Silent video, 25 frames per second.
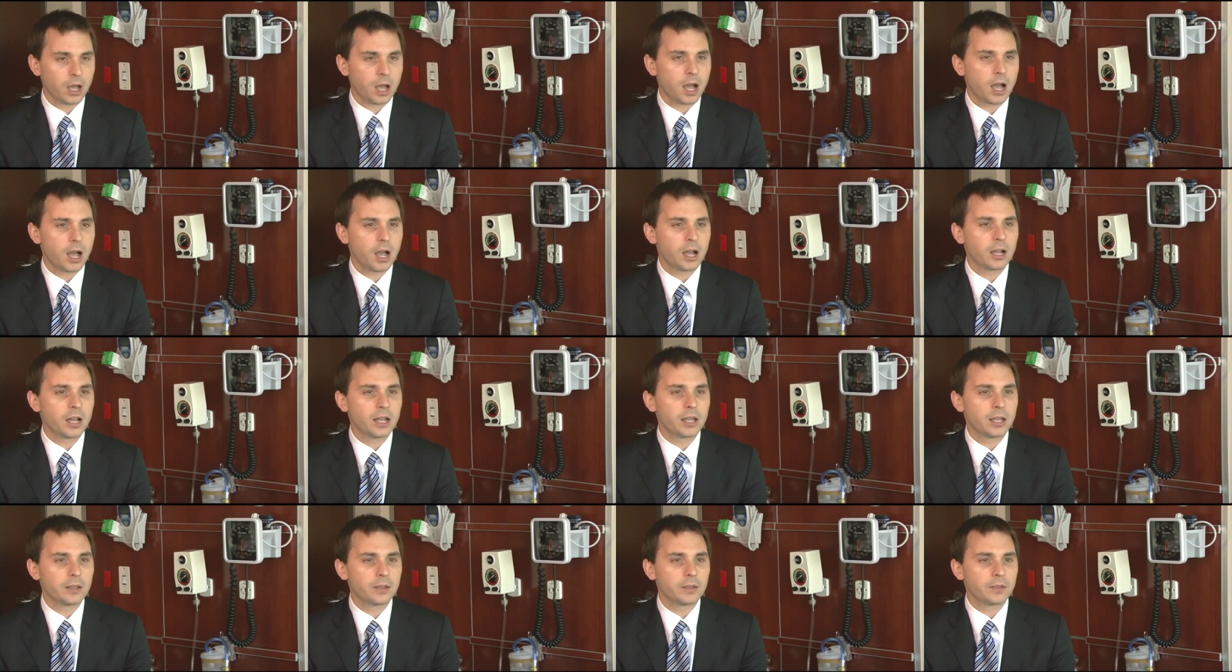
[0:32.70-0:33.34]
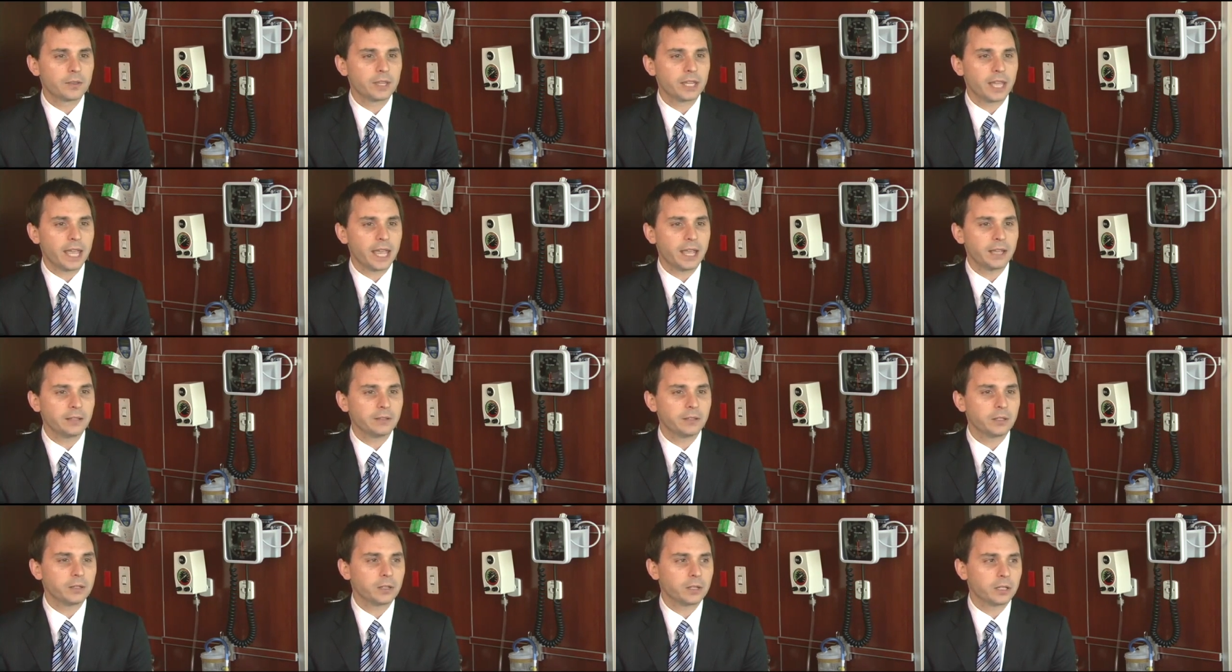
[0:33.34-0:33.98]
Uh, the
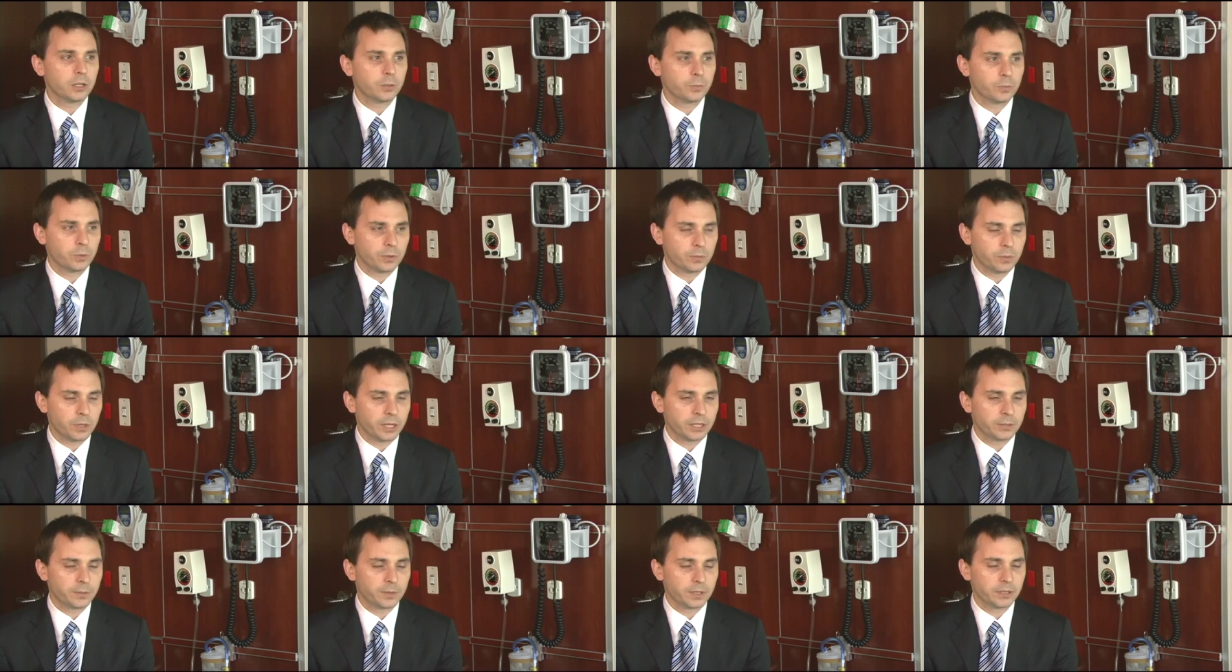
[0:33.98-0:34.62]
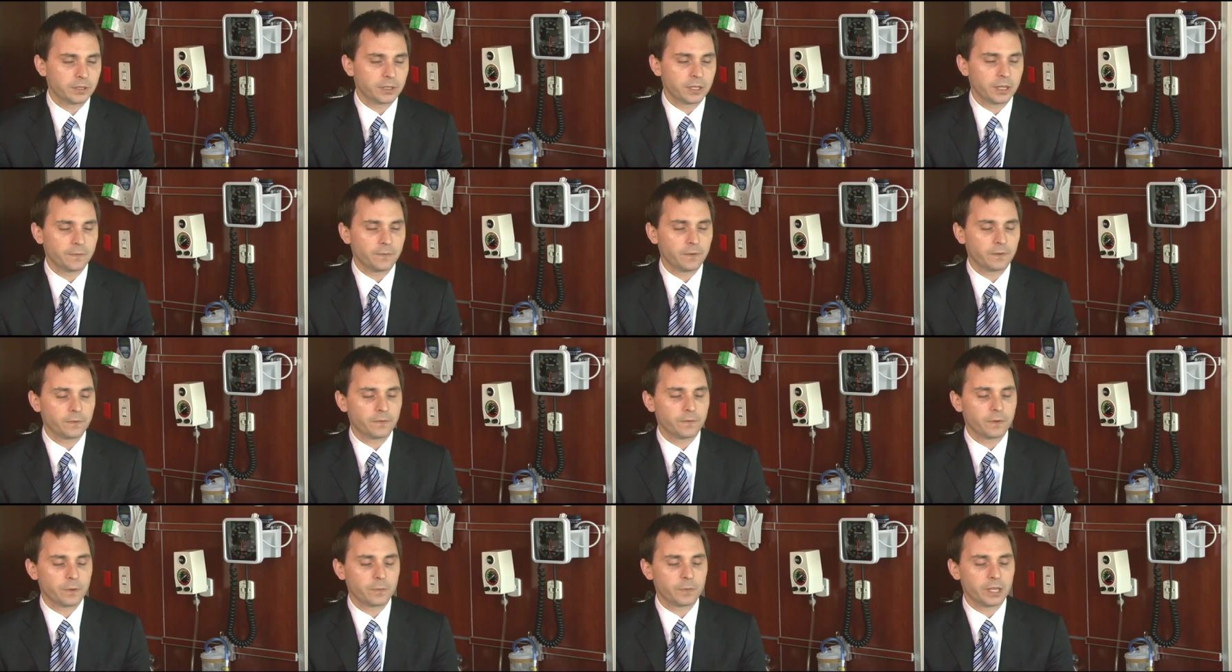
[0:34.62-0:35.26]
anterior hip replacement is
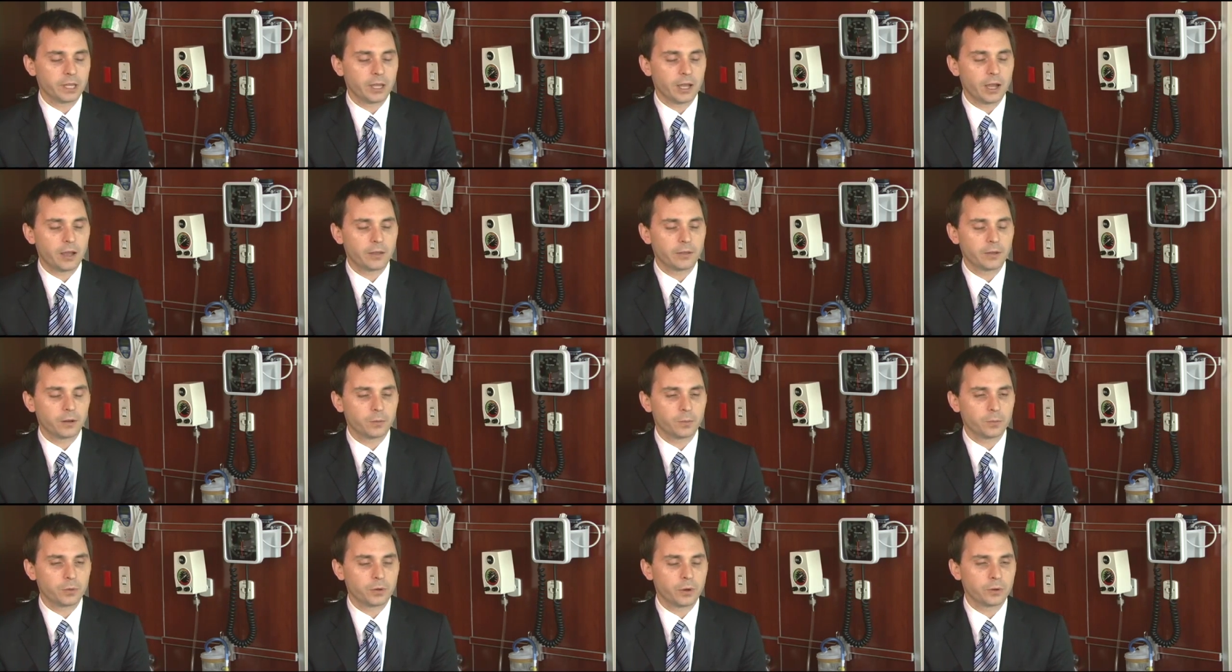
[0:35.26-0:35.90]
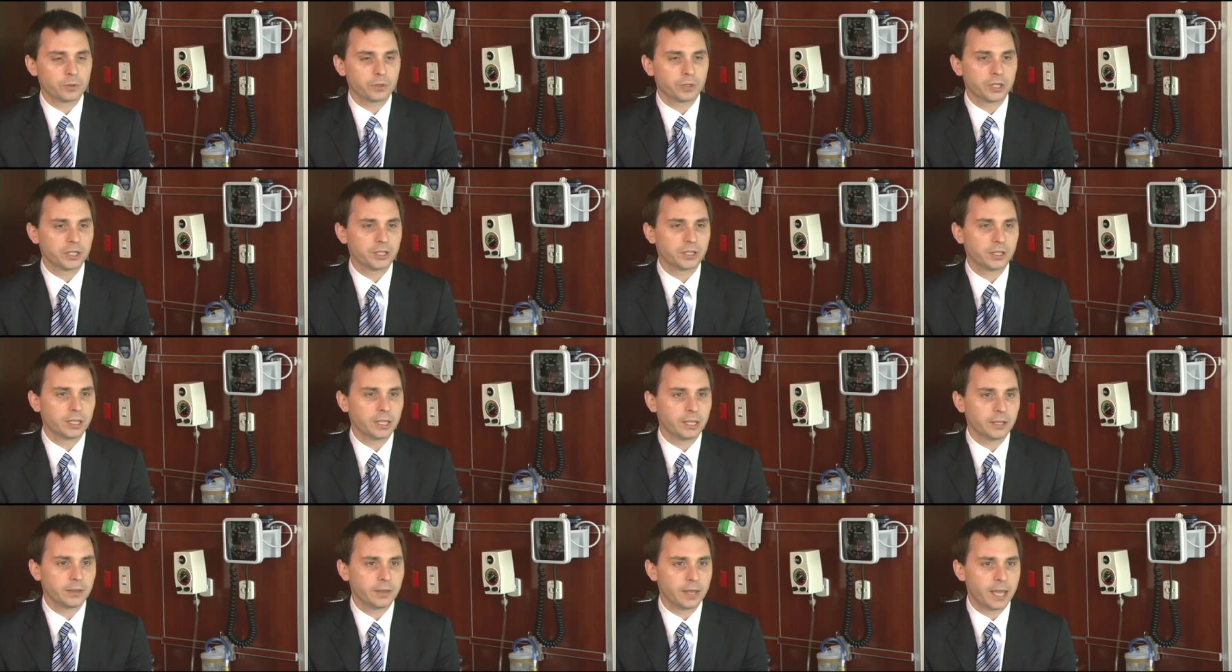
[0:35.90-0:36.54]
different from the other
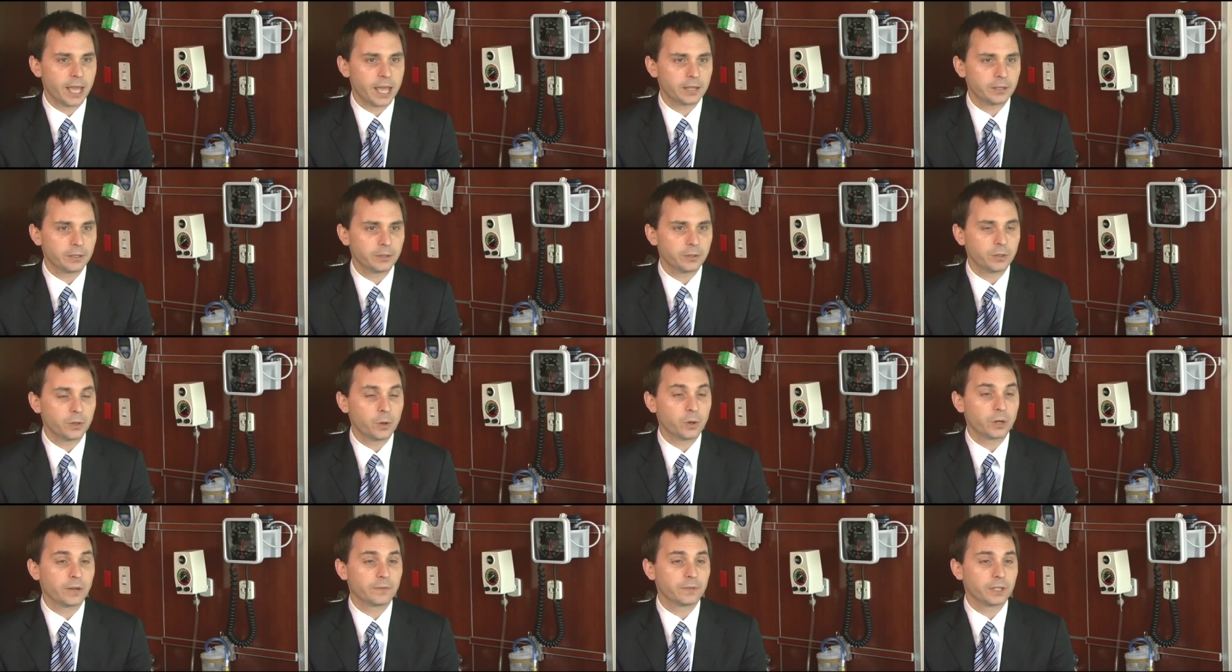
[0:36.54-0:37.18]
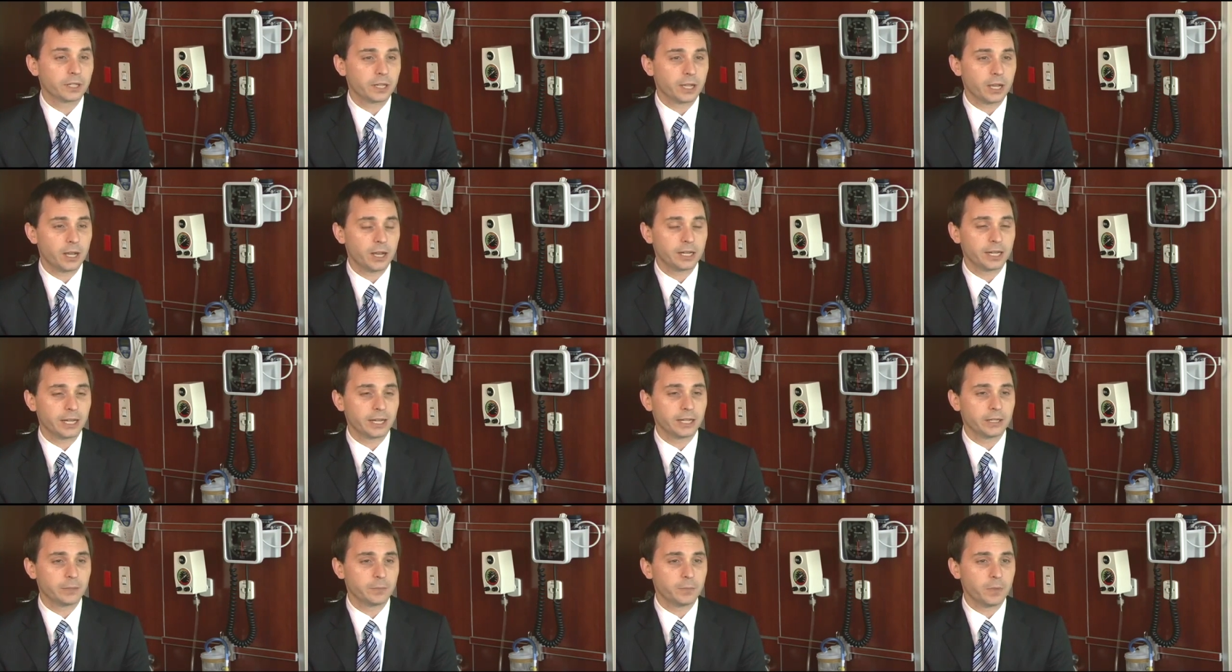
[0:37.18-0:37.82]
approaches in that you don't have to
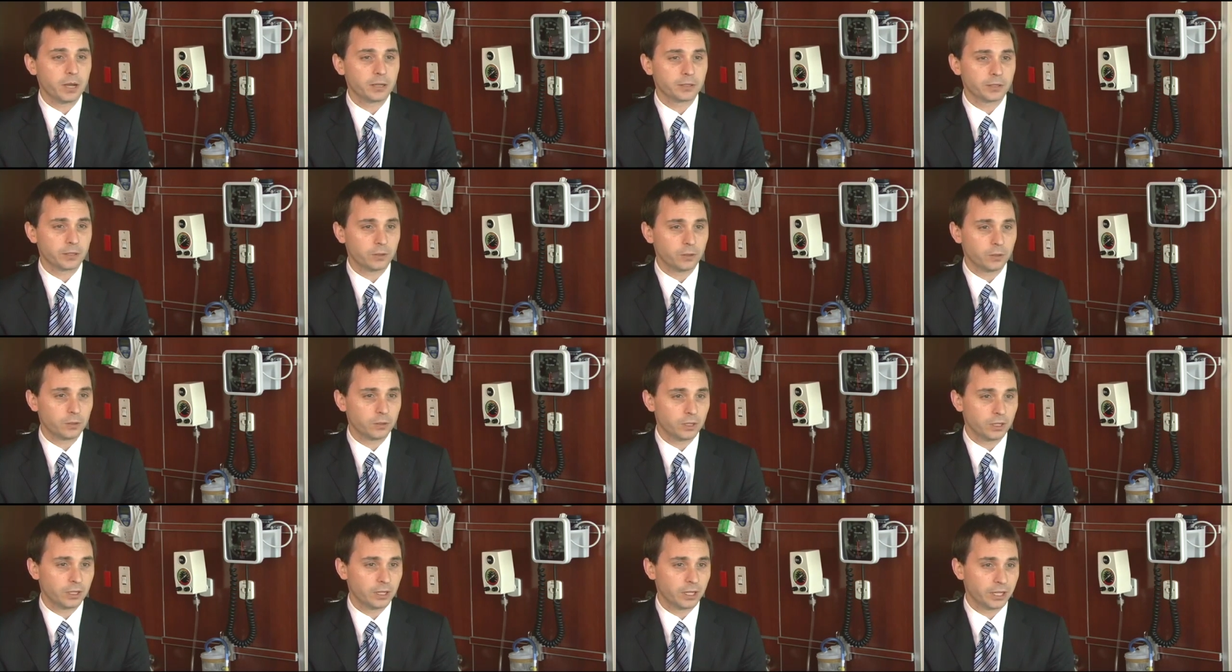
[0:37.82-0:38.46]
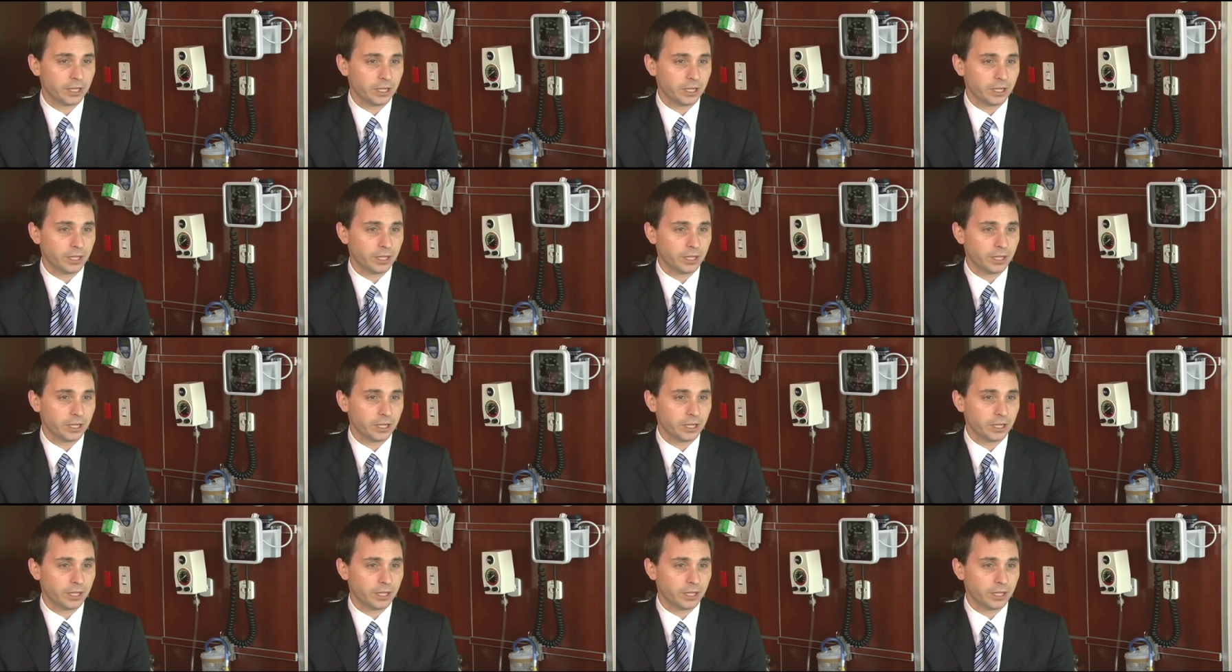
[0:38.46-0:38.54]
cut any muscle